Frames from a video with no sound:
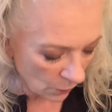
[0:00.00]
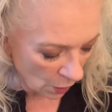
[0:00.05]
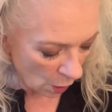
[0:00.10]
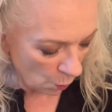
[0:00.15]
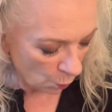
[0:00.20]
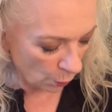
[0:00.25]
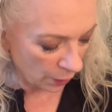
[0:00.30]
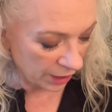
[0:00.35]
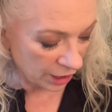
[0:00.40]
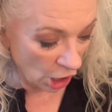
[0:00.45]

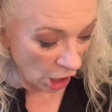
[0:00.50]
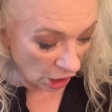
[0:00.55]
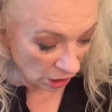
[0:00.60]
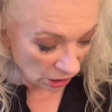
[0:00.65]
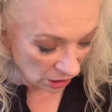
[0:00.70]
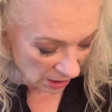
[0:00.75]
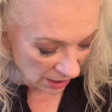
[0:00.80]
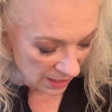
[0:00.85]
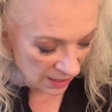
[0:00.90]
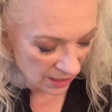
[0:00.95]

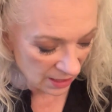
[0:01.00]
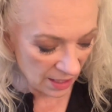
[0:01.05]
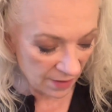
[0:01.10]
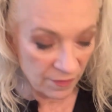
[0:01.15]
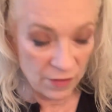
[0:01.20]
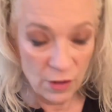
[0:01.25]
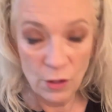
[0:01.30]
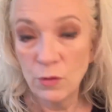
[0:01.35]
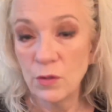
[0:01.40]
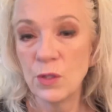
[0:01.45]
regardless
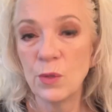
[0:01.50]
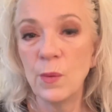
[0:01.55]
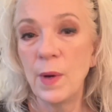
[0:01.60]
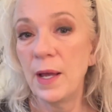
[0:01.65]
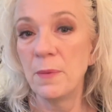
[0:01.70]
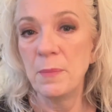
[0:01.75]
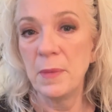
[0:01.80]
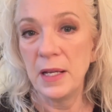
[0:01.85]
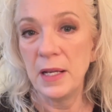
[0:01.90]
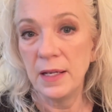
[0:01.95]
of those
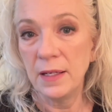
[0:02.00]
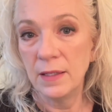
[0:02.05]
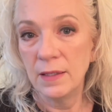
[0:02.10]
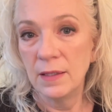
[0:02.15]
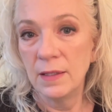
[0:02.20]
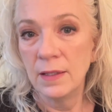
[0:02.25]
around me.